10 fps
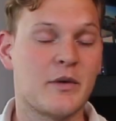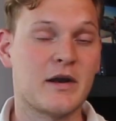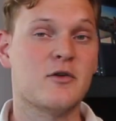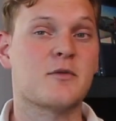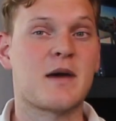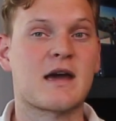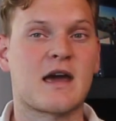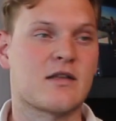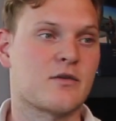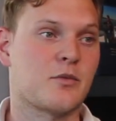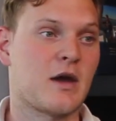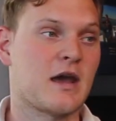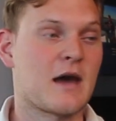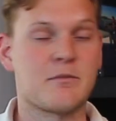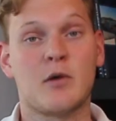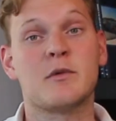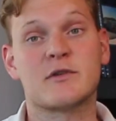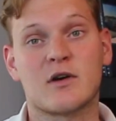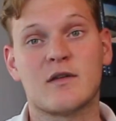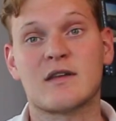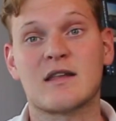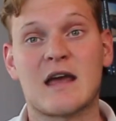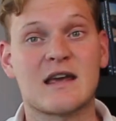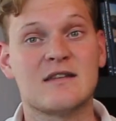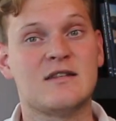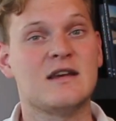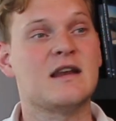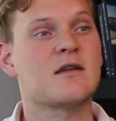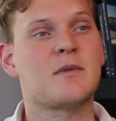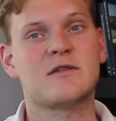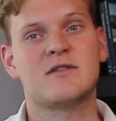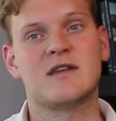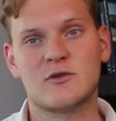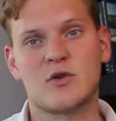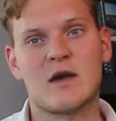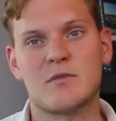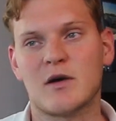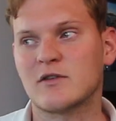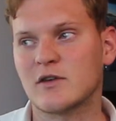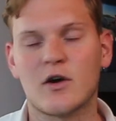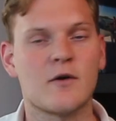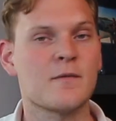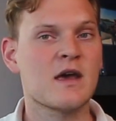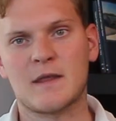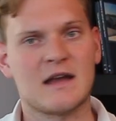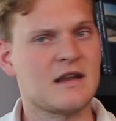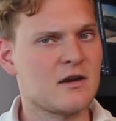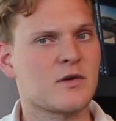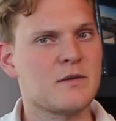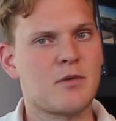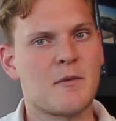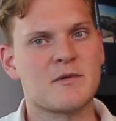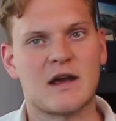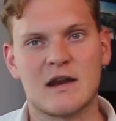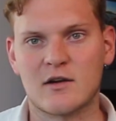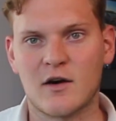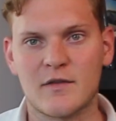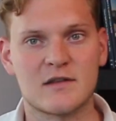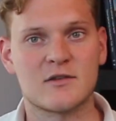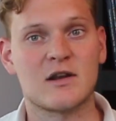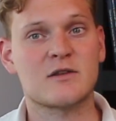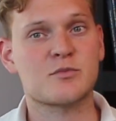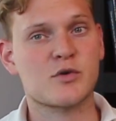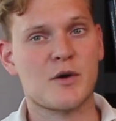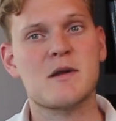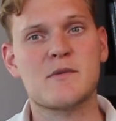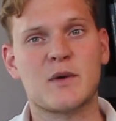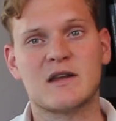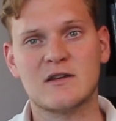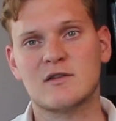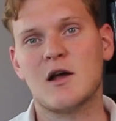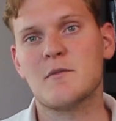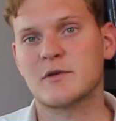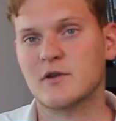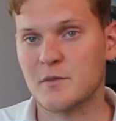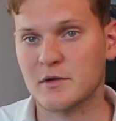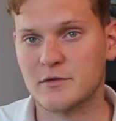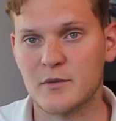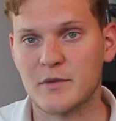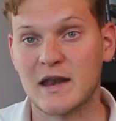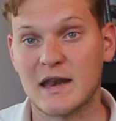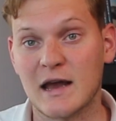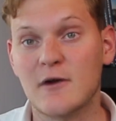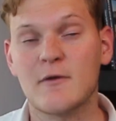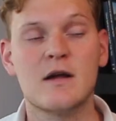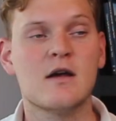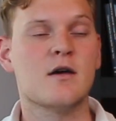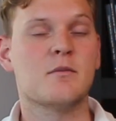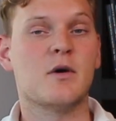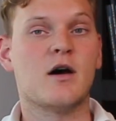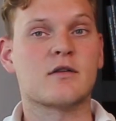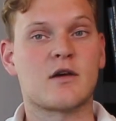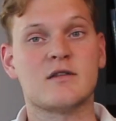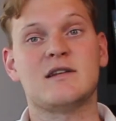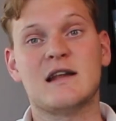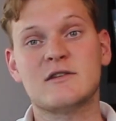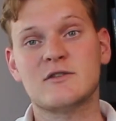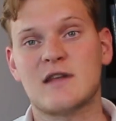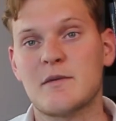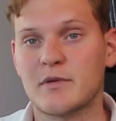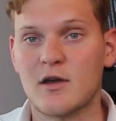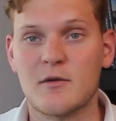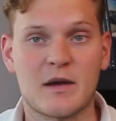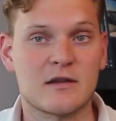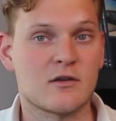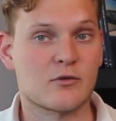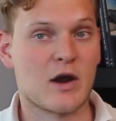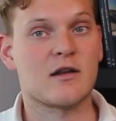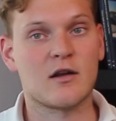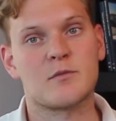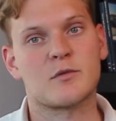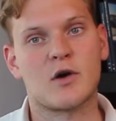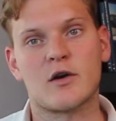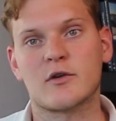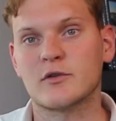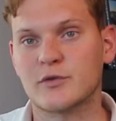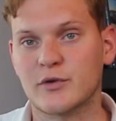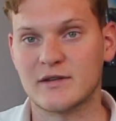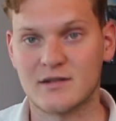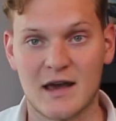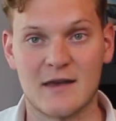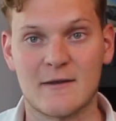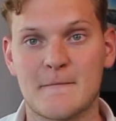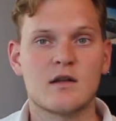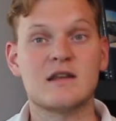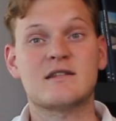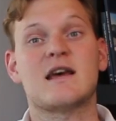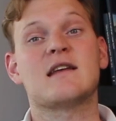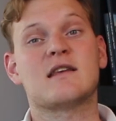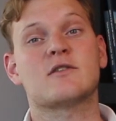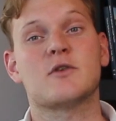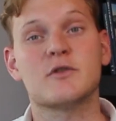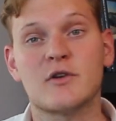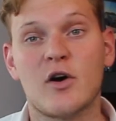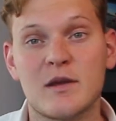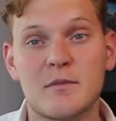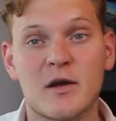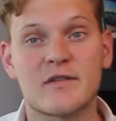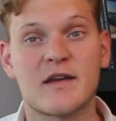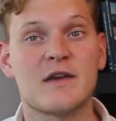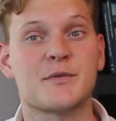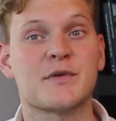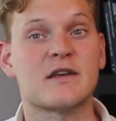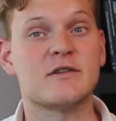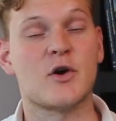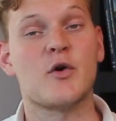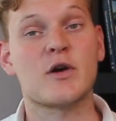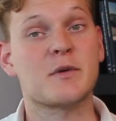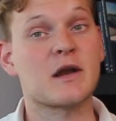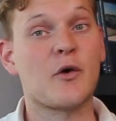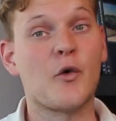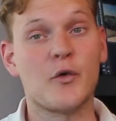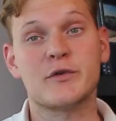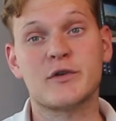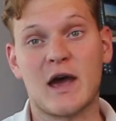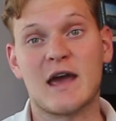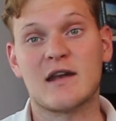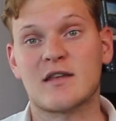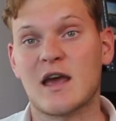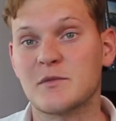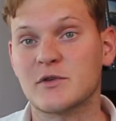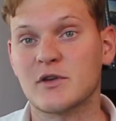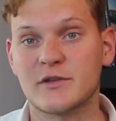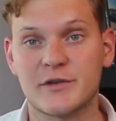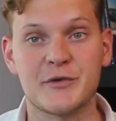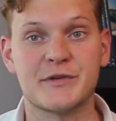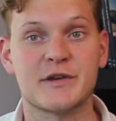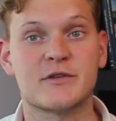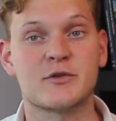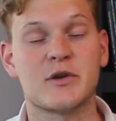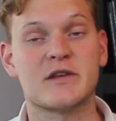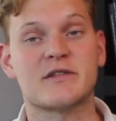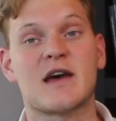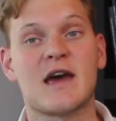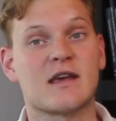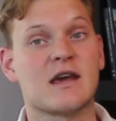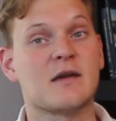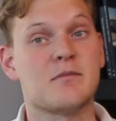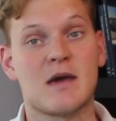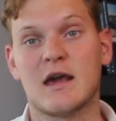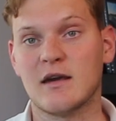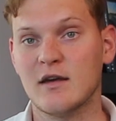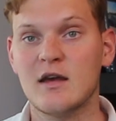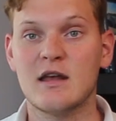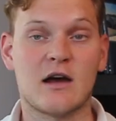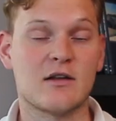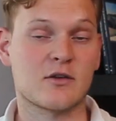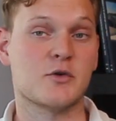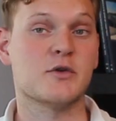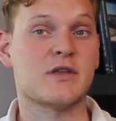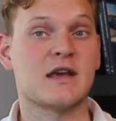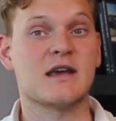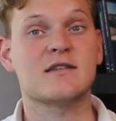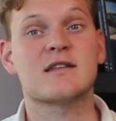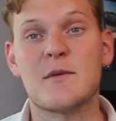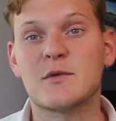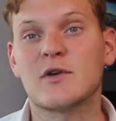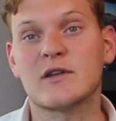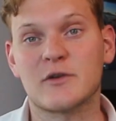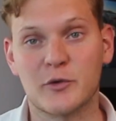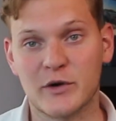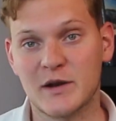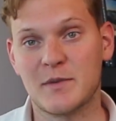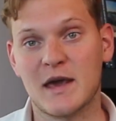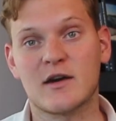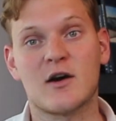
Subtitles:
When I look back at the way I publish content, I can see that about 6 to 8 months ago, I didn't really publish any content. So that's probably where this slump is coming from right now. But honestly, let's just step it up and write a lot more articles for this site. This site is also only monetized with Ezoic, but I also added Amazon Associates to this site in May. Now, the cool thing is that Amazon is already paying